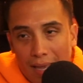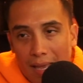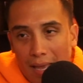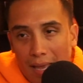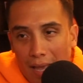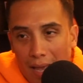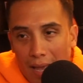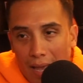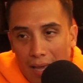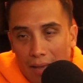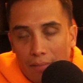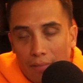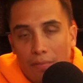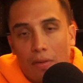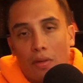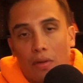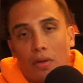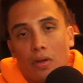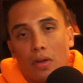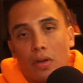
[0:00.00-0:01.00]
have
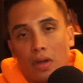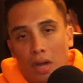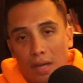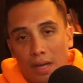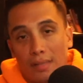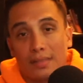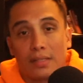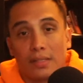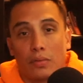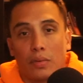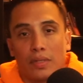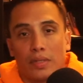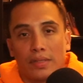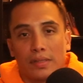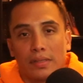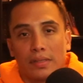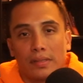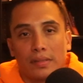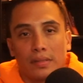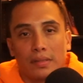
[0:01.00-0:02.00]

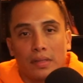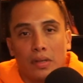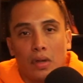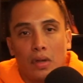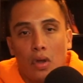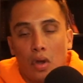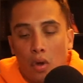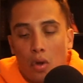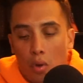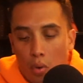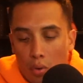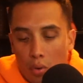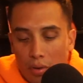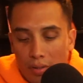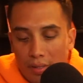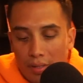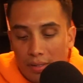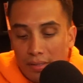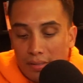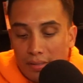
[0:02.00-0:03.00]
consequences, or
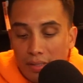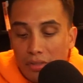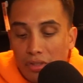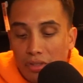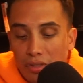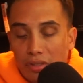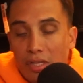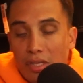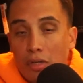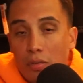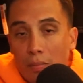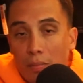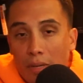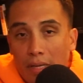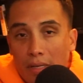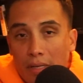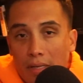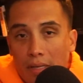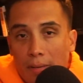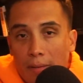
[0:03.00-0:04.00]
the decisions that you
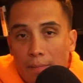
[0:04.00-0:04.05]
make